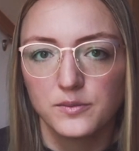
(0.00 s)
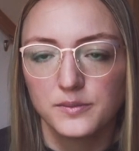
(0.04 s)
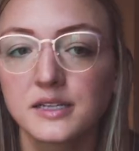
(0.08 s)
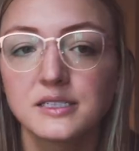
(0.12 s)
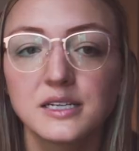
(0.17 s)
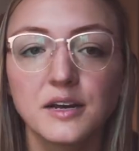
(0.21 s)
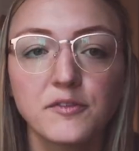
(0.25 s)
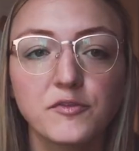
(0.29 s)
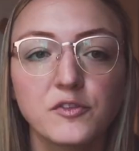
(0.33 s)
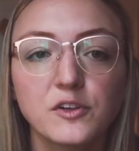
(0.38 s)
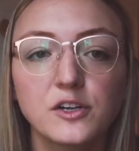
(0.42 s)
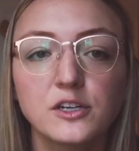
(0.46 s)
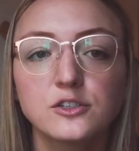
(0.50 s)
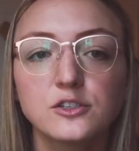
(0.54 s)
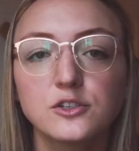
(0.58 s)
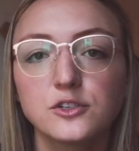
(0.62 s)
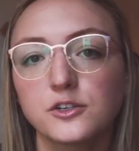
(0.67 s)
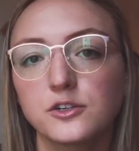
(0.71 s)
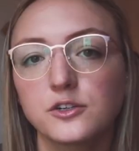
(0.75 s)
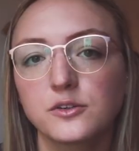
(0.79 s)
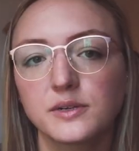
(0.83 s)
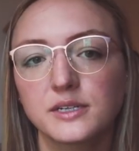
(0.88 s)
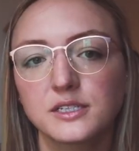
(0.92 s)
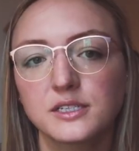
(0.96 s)
Definitely do
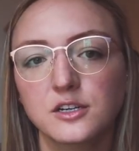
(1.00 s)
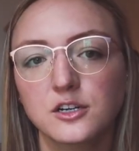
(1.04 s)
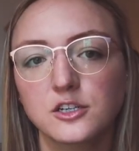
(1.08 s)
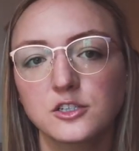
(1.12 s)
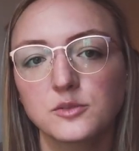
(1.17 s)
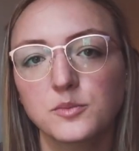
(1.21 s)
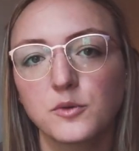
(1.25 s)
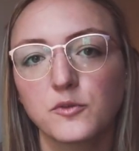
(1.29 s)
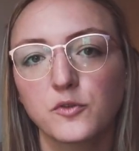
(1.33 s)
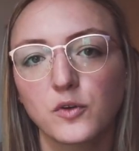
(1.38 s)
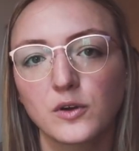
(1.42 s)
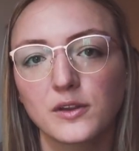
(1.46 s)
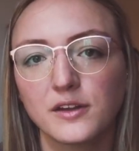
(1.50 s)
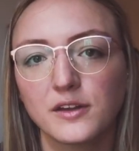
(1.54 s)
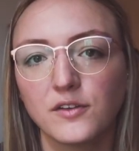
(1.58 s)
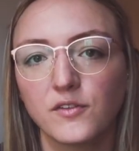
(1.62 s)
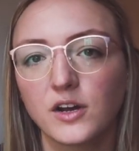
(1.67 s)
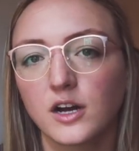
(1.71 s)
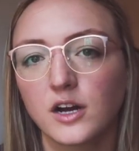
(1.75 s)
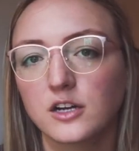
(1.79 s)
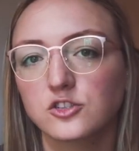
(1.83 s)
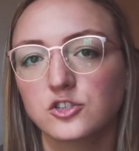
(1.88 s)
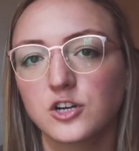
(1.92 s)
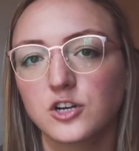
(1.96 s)
your research before
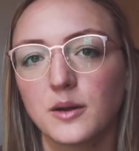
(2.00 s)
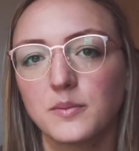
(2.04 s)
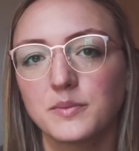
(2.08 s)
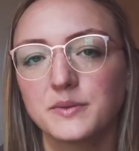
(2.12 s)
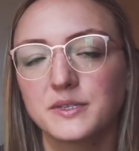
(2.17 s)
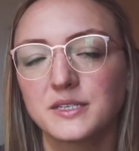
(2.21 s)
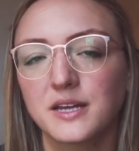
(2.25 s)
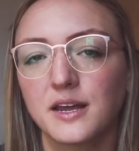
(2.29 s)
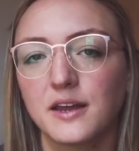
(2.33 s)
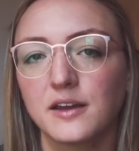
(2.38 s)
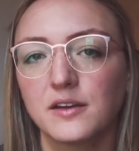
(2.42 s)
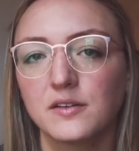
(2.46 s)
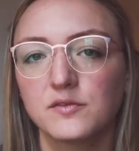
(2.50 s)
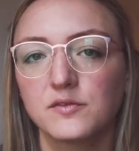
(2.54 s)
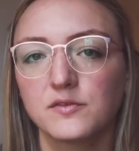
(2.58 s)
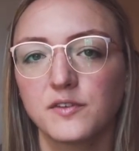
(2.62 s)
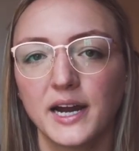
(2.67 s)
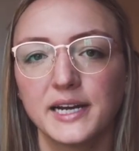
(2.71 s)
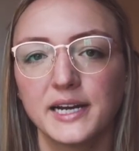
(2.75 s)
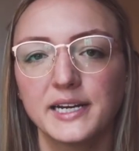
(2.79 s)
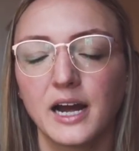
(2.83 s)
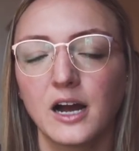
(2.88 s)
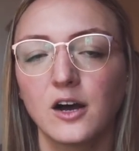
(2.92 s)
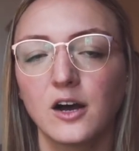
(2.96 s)
leaving on trips and
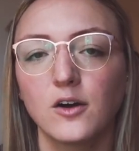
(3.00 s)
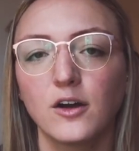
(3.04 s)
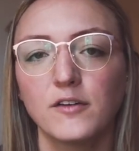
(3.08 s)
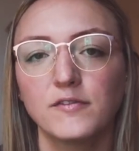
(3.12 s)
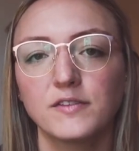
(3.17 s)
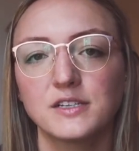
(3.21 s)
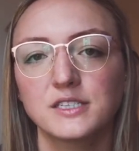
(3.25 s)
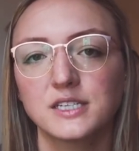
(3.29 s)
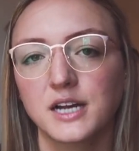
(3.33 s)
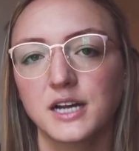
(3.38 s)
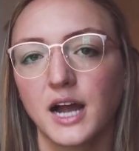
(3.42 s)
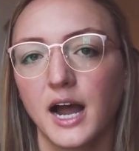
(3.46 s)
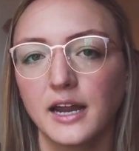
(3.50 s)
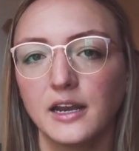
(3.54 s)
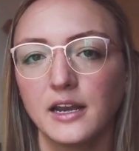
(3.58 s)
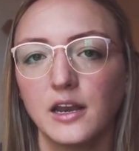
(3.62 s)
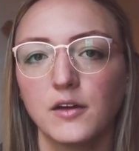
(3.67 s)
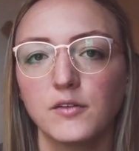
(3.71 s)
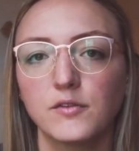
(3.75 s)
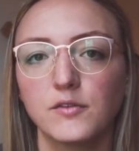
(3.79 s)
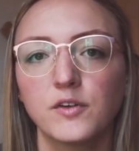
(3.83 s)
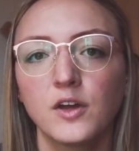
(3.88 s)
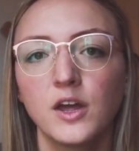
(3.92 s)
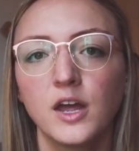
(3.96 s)
find out if it's a kind
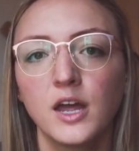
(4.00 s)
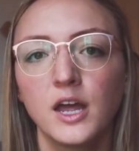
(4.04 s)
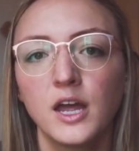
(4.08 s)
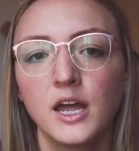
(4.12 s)
of